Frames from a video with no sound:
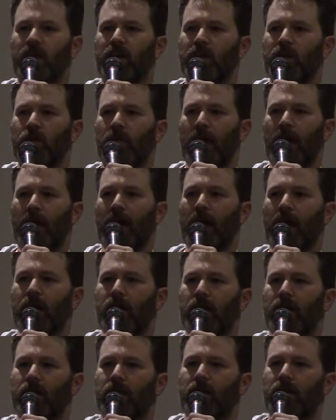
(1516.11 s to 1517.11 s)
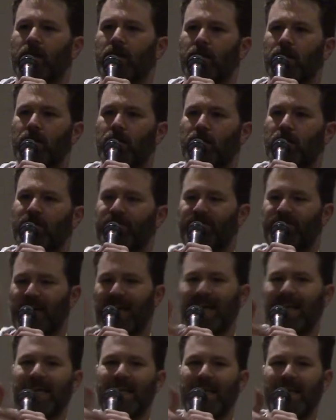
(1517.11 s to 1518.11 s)
You had the
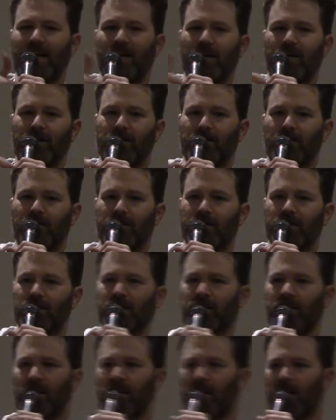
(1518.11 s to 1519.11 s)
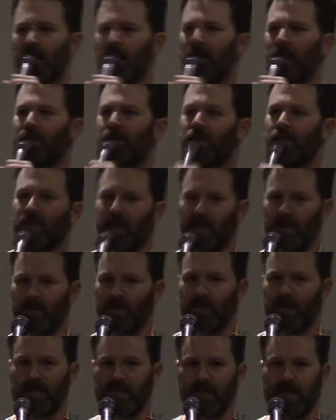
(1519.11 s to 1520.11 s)
fighting characters and then the
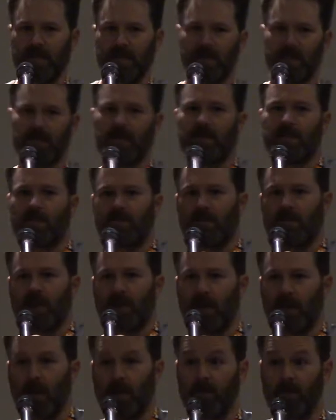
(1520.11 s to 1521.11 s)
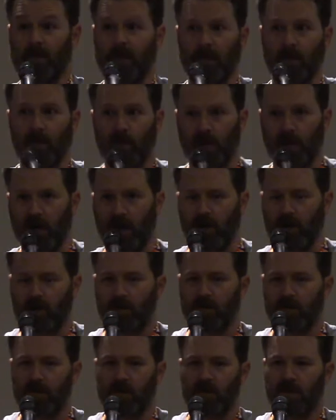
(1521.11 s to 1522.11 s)
NPCs, right? Non-playable
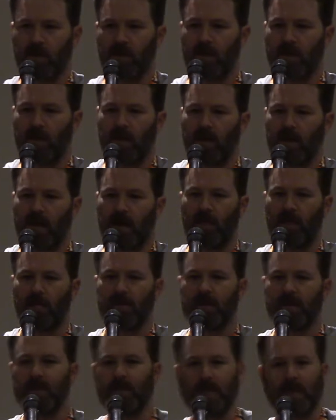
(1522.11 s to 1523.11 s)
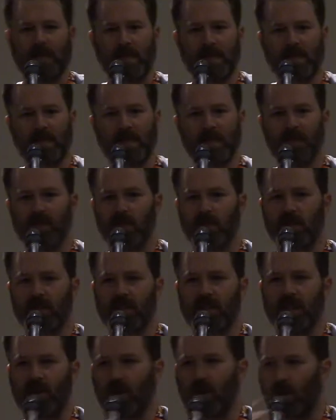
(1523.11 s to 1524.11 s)
characters. And those NPCs are
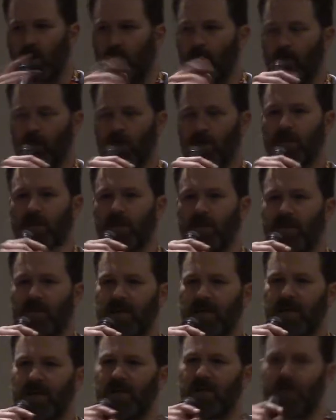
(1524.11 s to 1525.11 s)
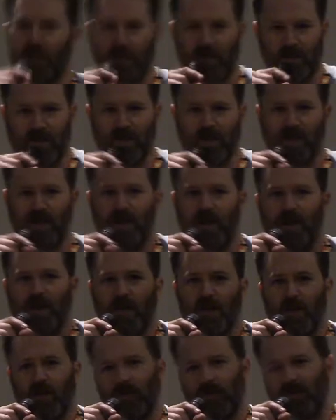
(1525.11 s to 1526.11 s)
hysterical. Most of it is just
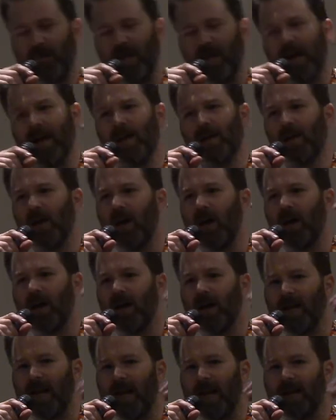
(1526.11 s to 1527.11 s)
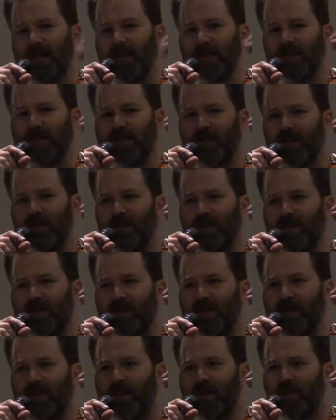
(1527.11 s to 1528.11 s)
you have dialogue and it's
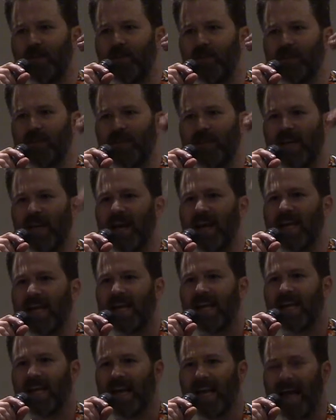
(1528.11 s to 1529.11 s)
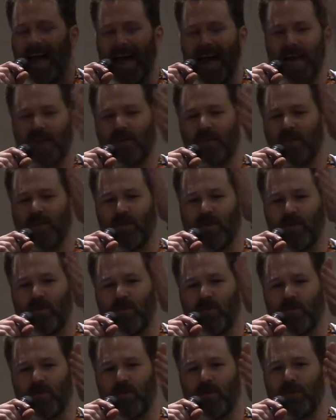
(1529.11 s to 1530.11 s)
just you just got to get an actor in
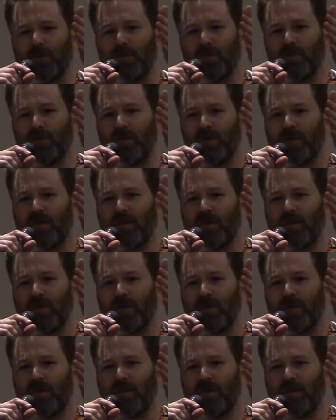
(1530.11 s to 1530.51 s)
the booth